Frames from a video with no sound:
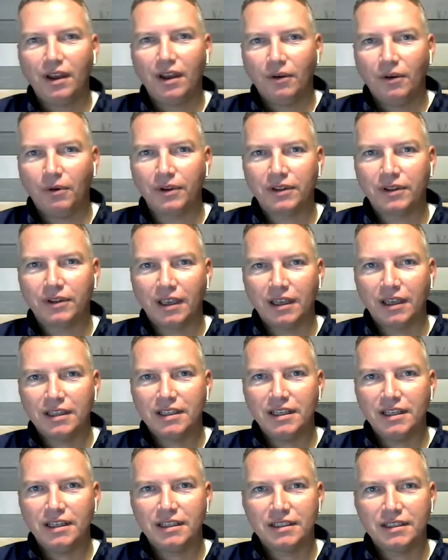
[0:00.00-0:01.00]
One thing
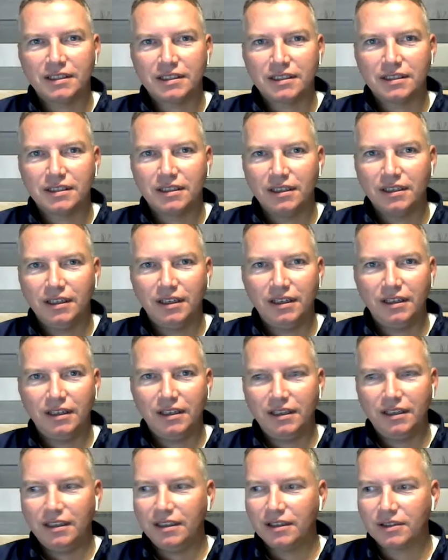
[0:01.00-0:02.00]
is
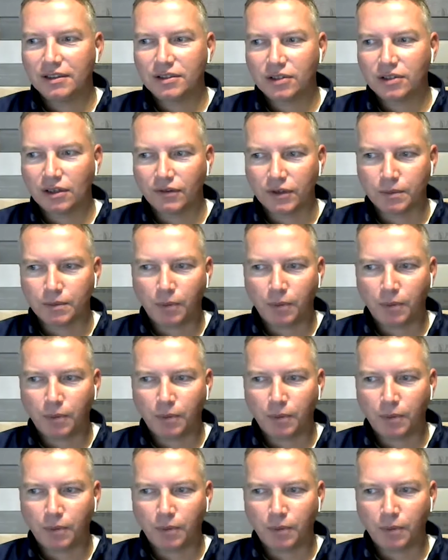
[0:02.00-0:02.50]
the service